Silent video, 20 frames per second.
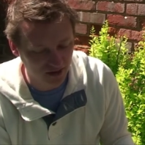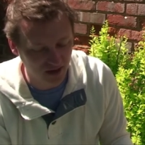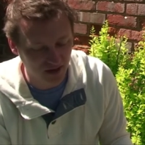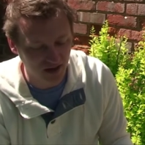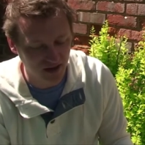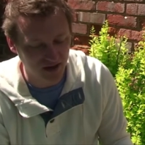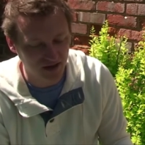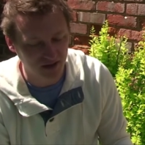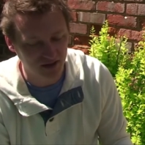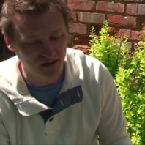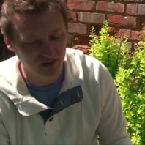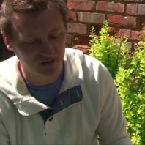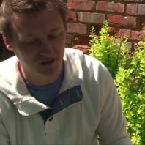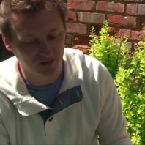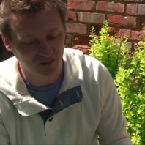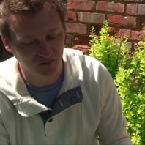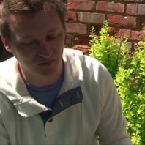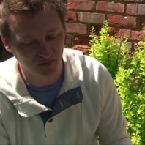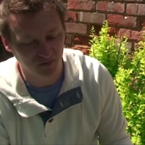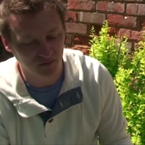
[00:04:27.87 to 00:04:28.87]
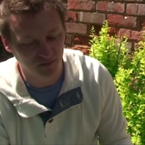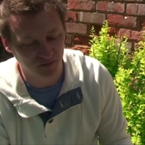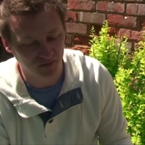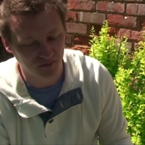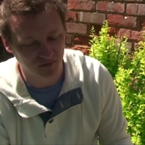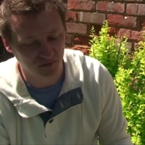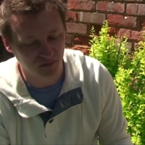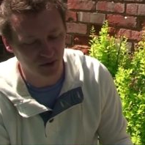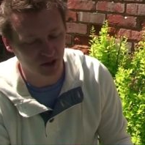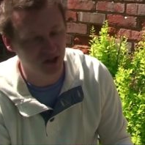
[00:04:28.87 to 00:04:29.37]
in
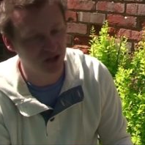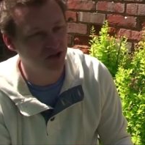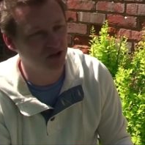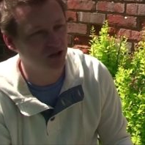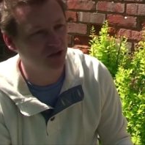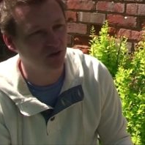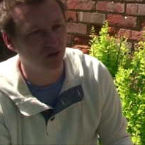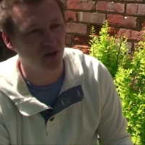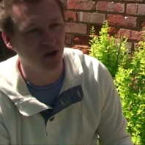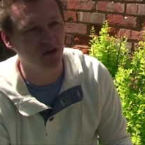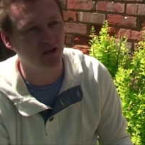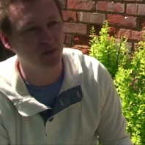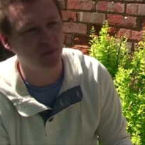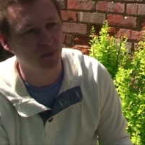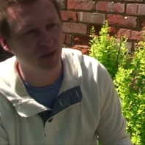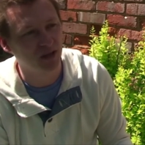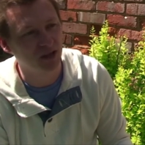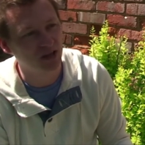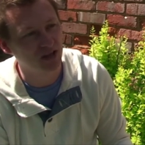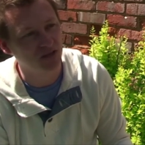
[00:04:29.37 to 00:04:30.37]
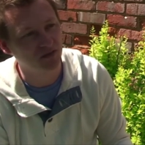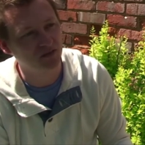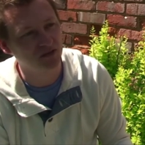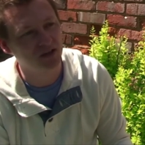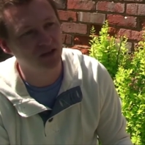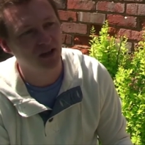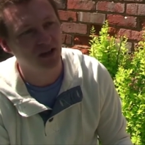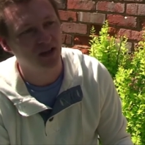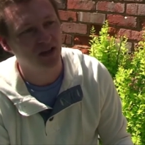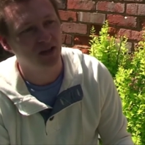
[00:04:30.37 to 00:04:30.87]
religion or other
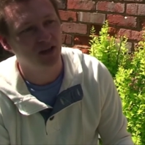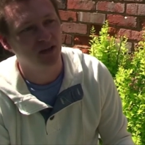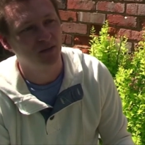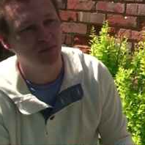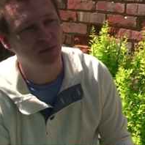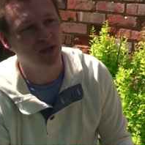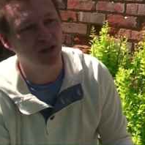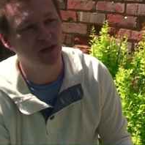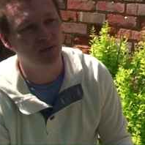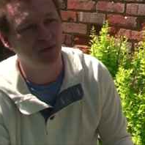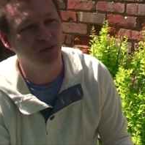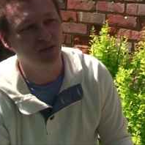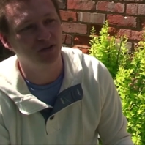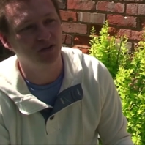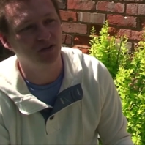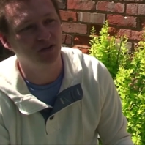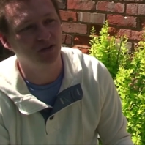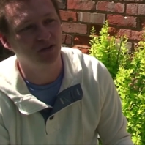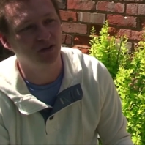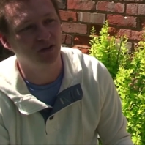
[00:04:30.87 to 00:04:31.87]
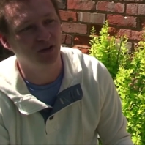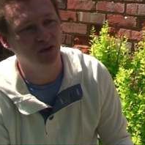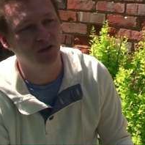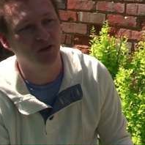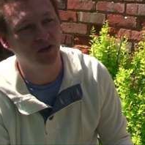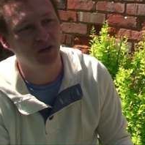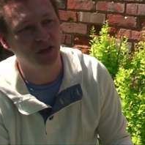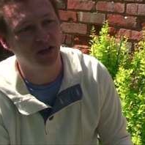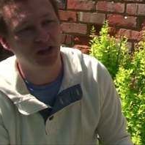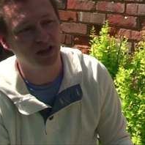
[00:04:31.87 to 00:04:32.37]
beliefs. People look
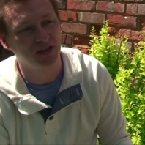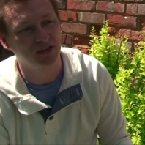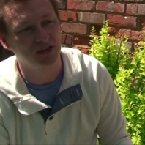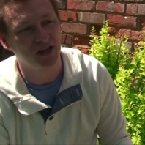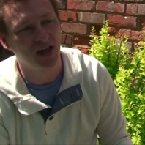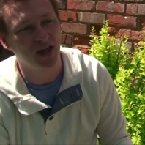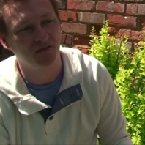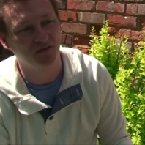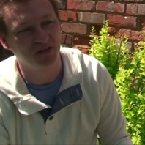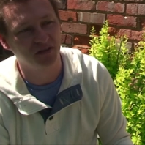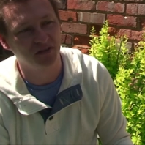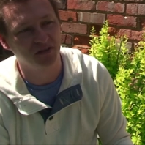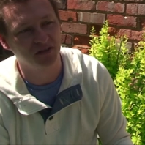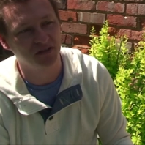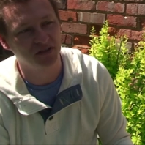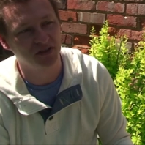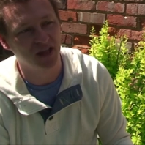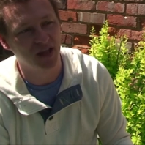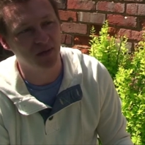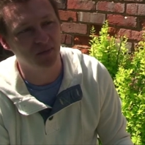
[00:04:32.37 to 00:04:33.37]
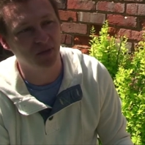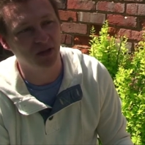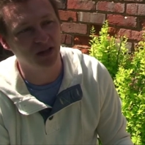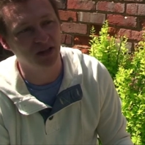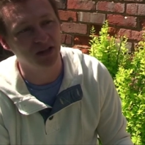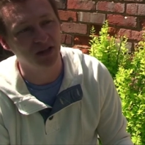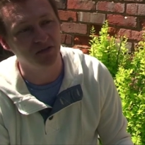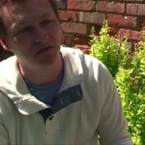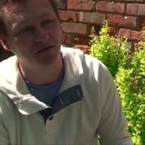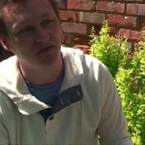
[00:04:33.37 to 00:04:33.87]
for things that evidence their
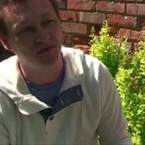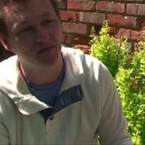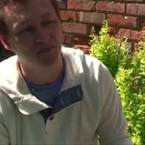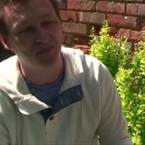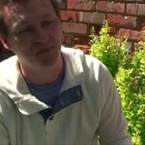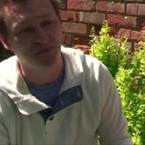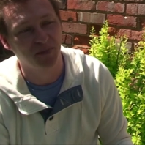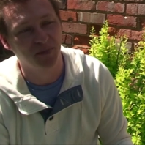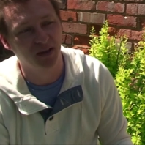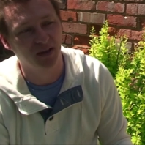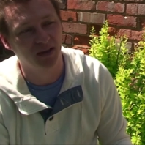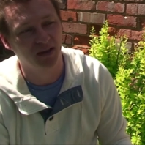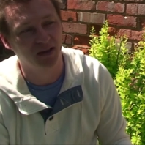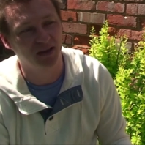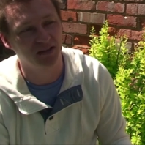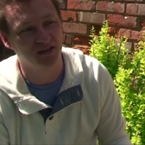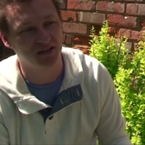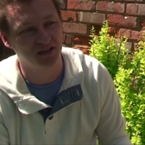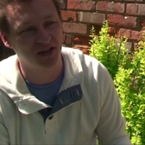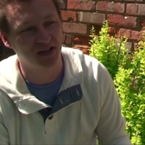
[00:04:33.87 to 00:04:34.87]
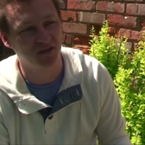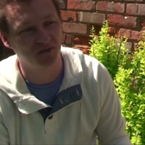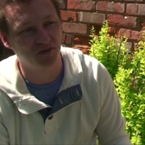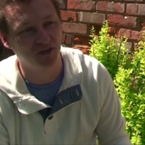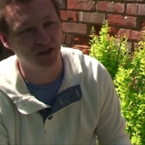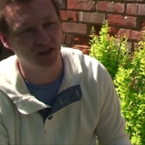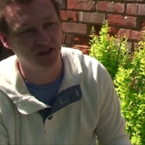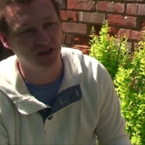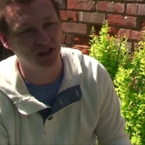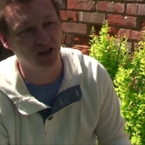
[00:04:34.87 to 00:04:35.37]
belief instead of
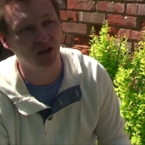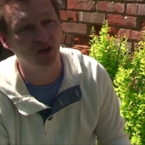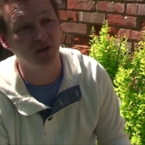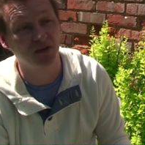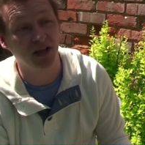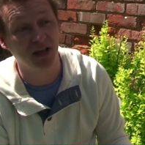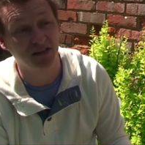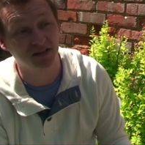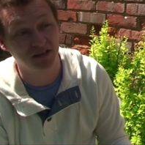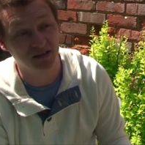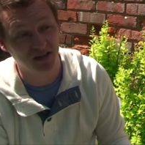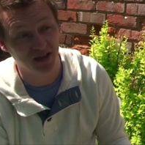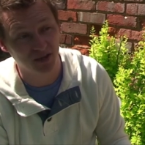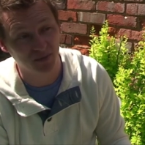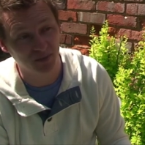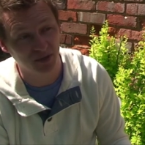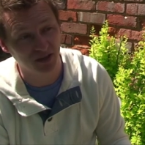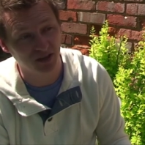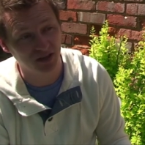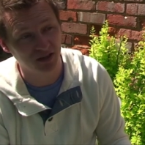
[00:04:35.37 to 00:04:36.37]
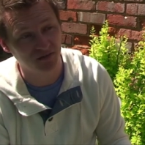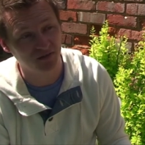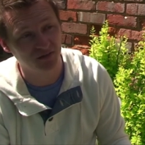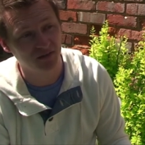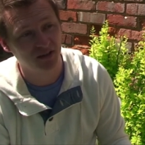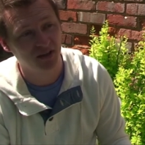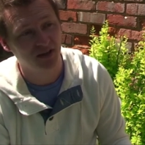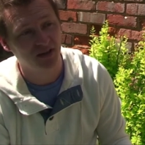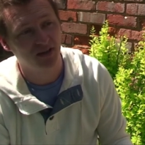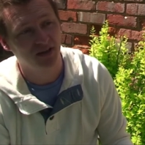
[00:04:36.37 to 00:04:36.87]
things that go against their belief.
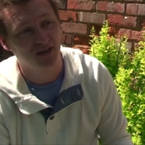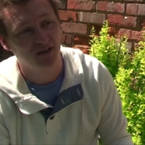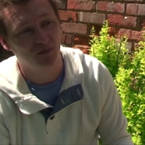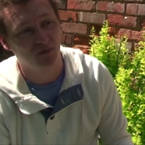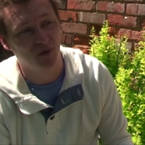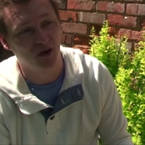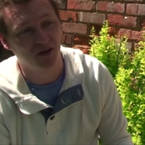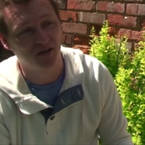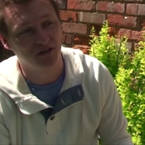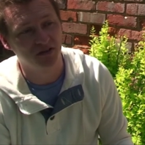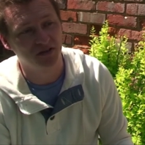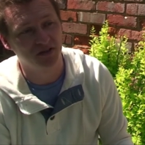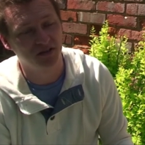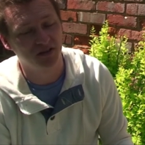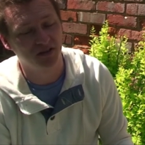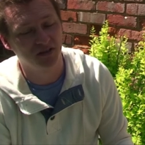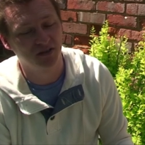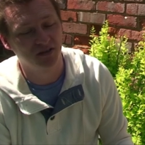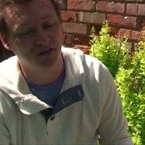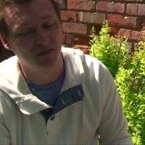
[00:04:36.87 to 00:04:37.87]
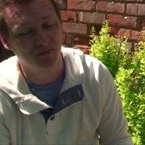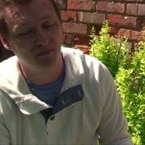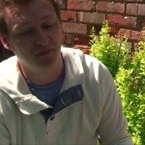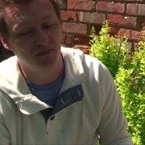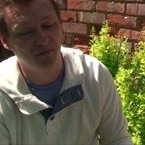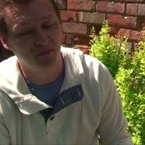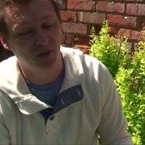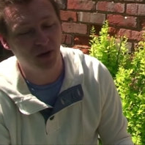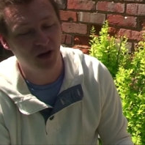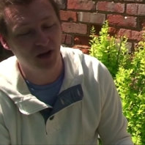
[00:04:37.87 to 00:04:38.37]
Whereas
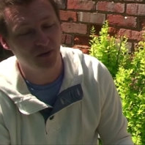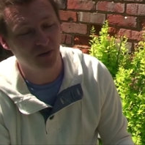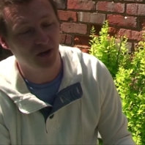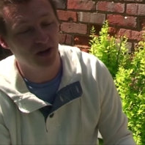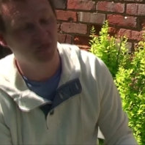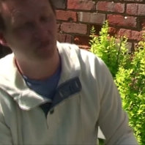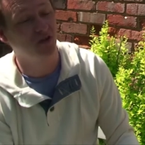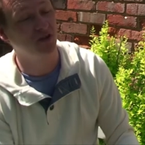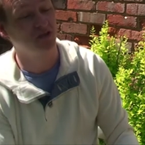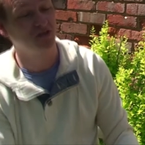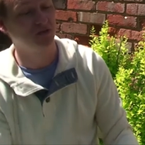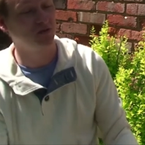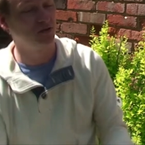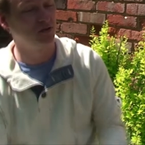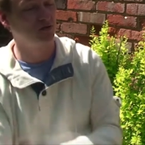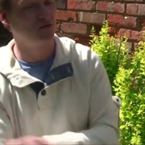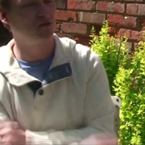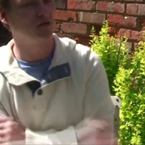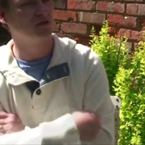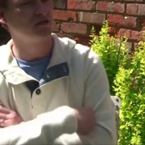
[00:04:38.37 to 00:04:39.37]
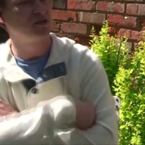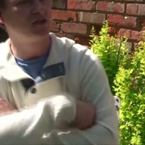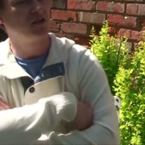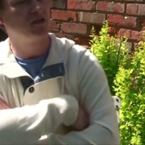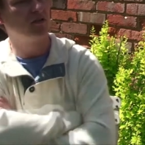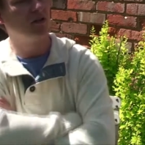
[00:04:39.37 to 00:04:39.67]
my way, if I saw you crossing